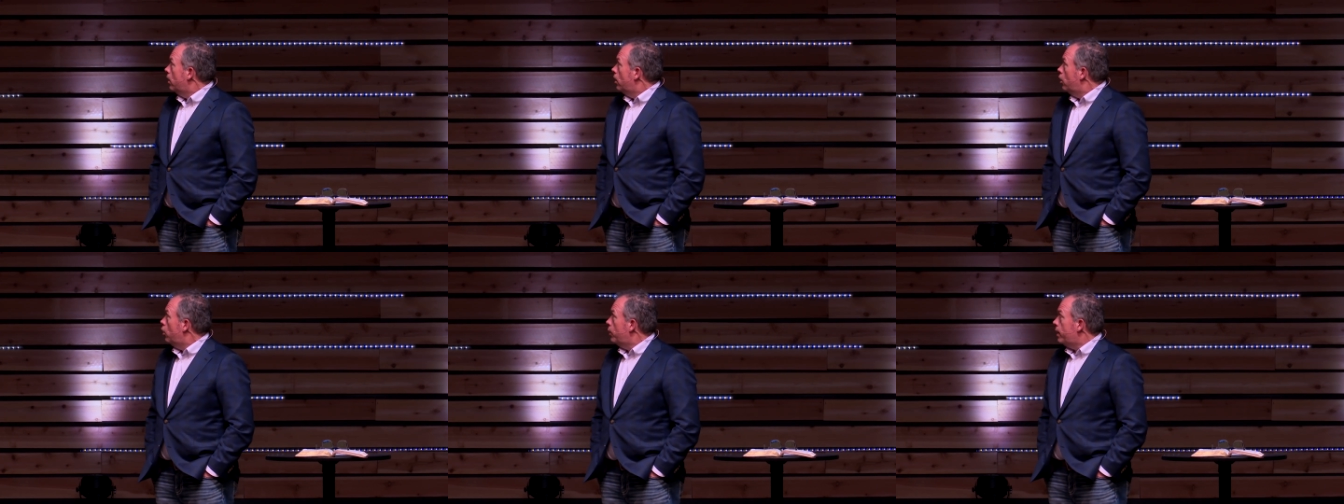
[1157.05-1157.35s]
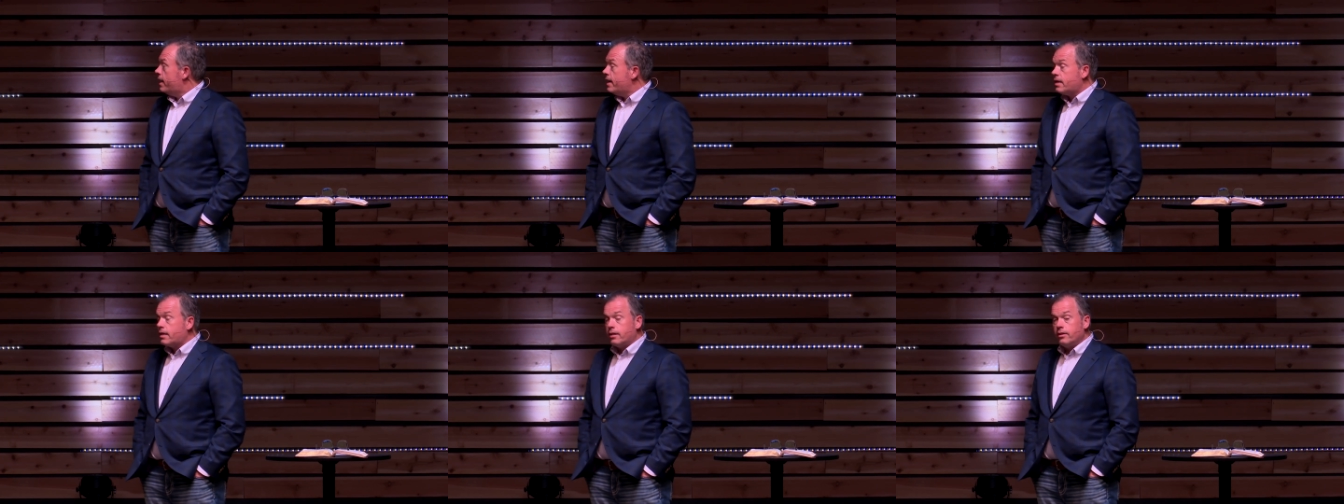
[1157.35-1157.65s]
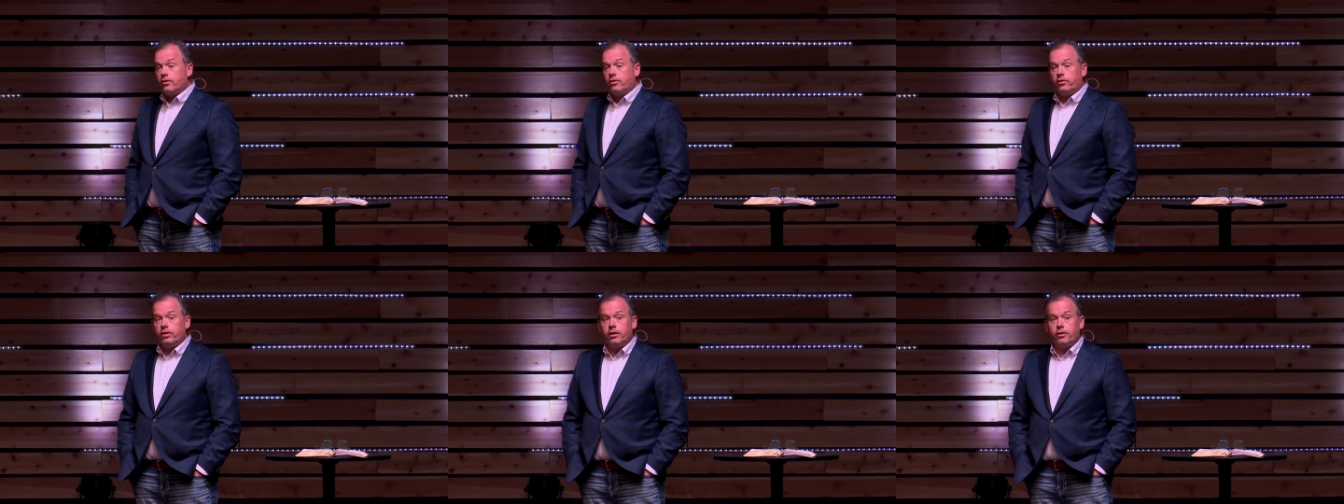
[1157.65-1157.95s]
who he
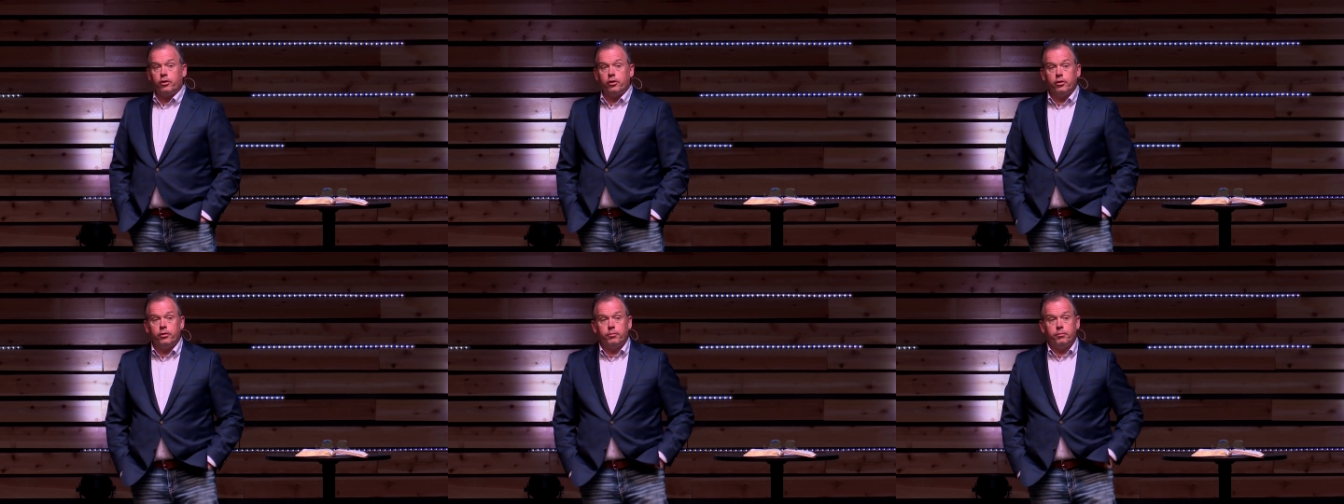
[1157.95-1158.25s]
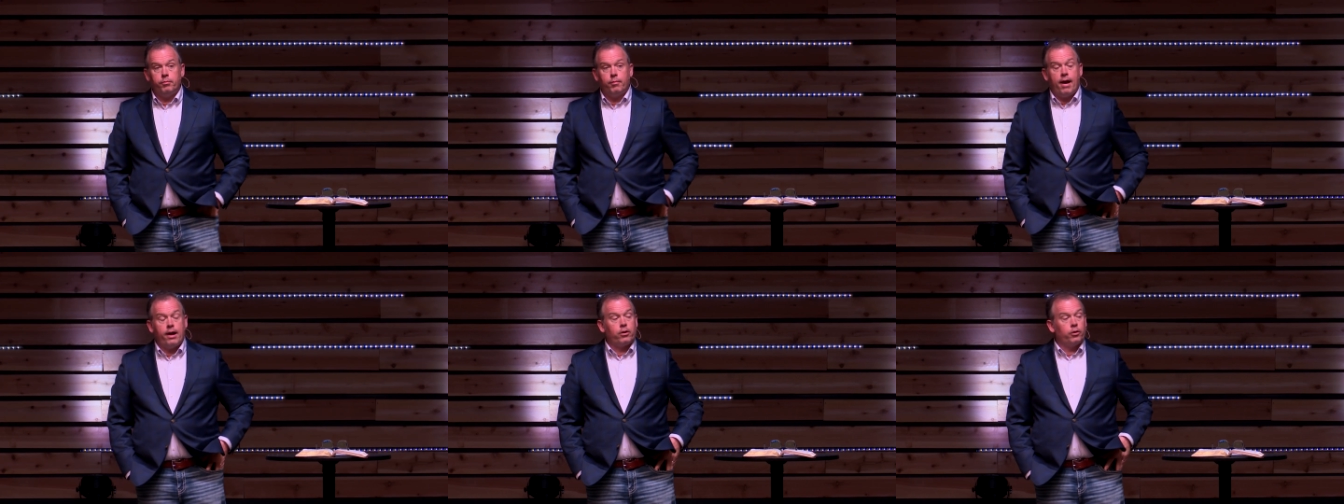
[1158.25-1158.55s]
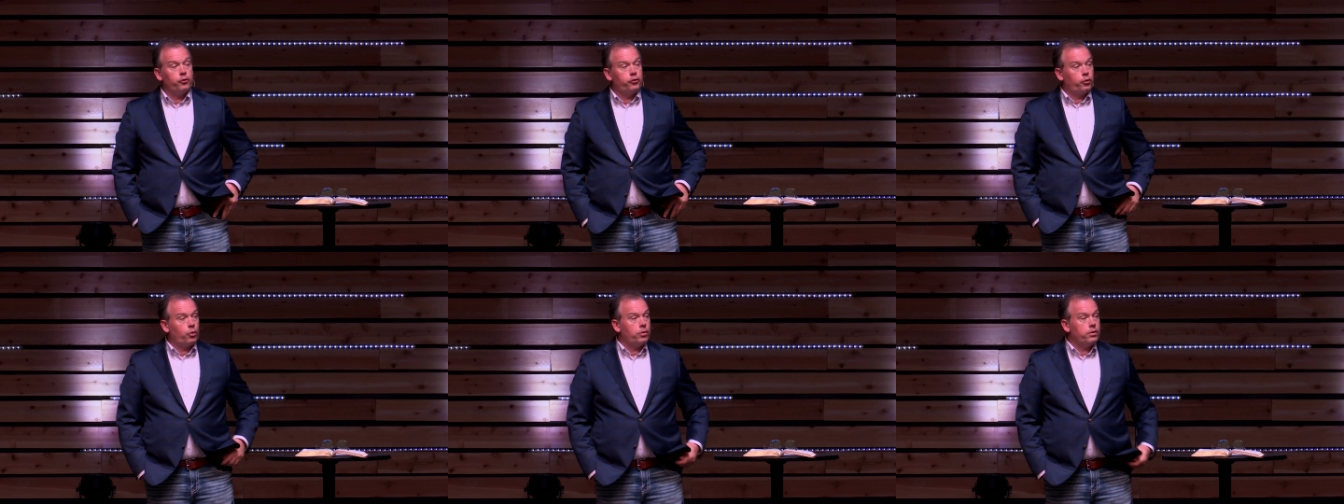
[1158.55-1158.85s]
considered
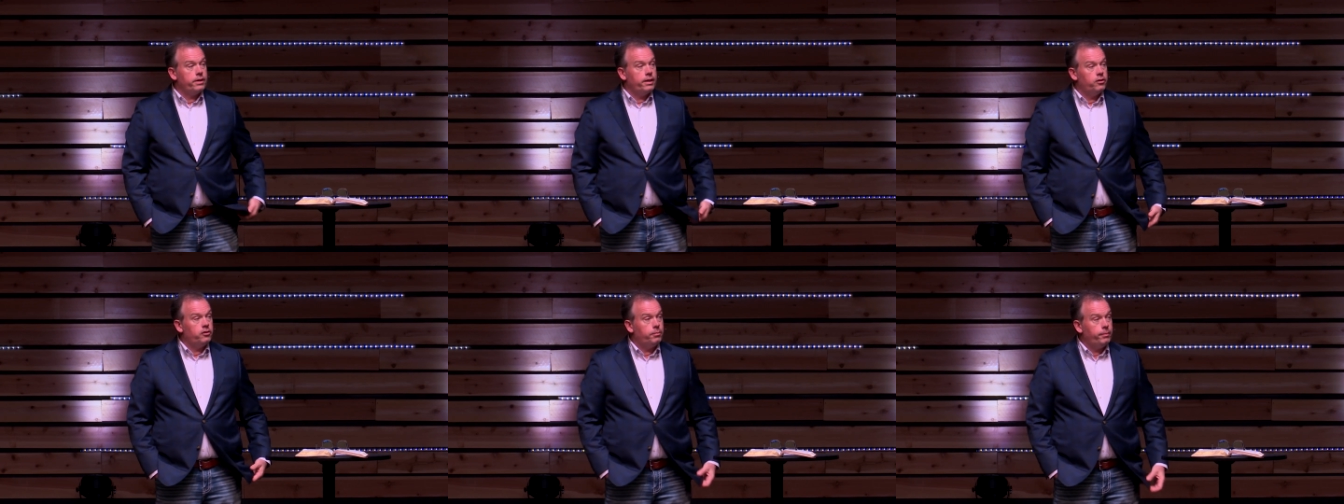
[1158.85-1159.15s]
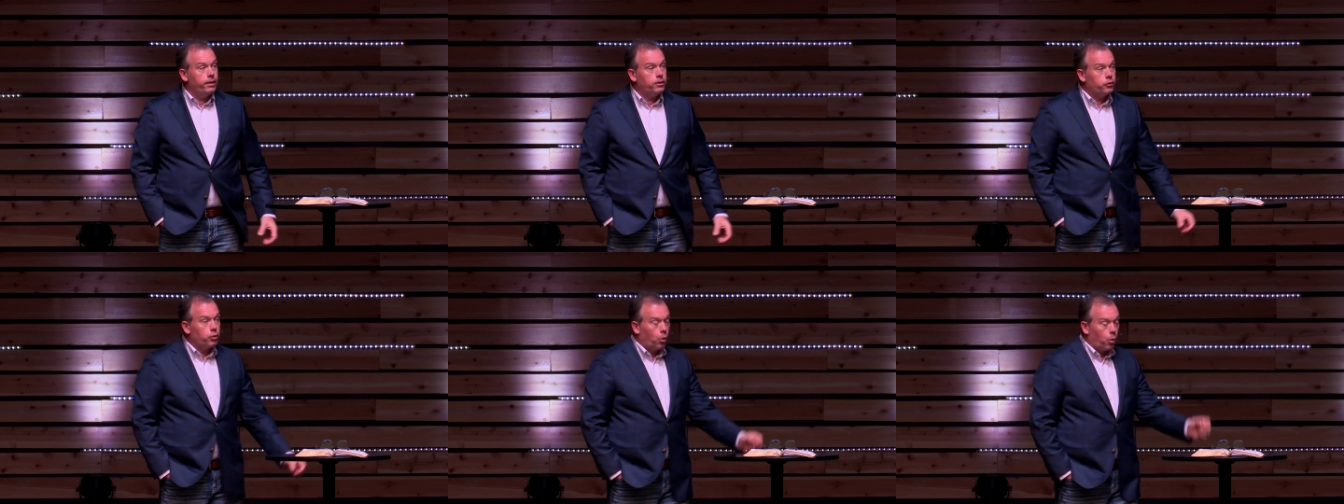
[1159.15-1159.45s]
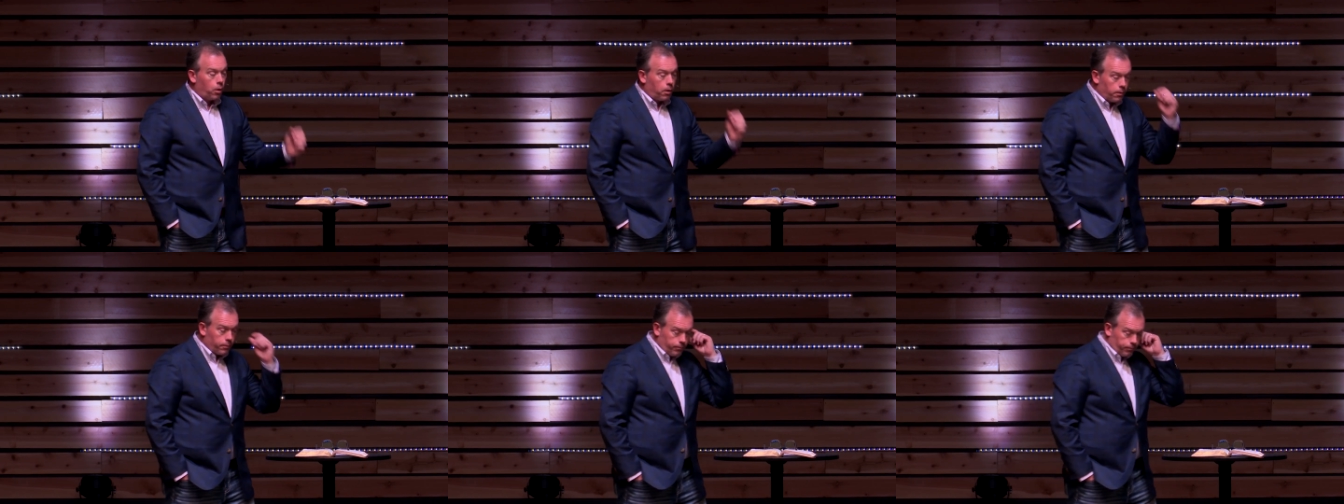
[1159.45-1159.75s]
Michael Jordan his
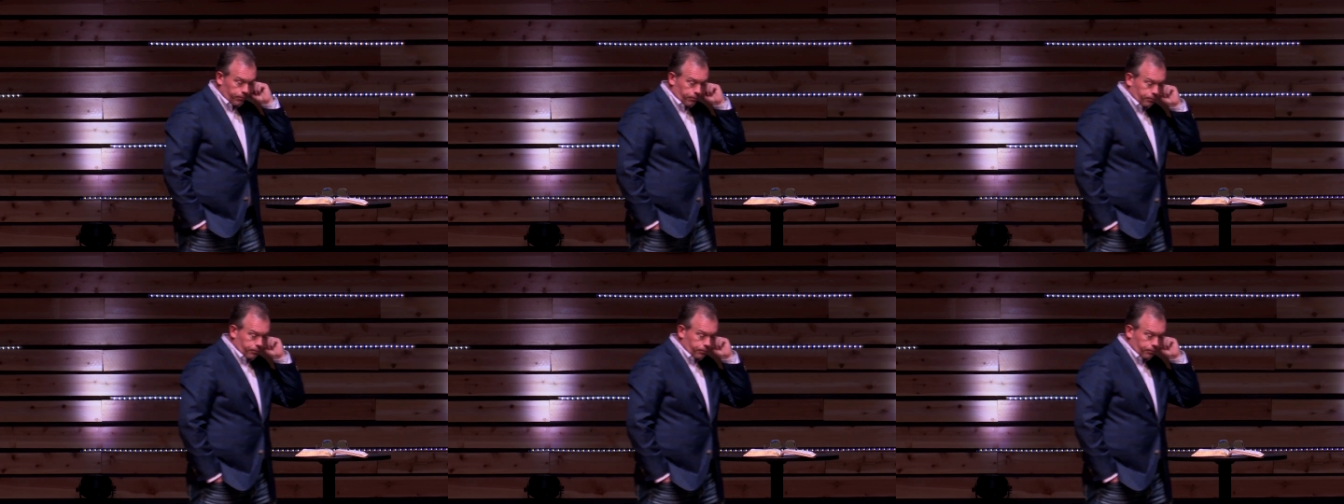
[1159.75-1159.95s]
mentor.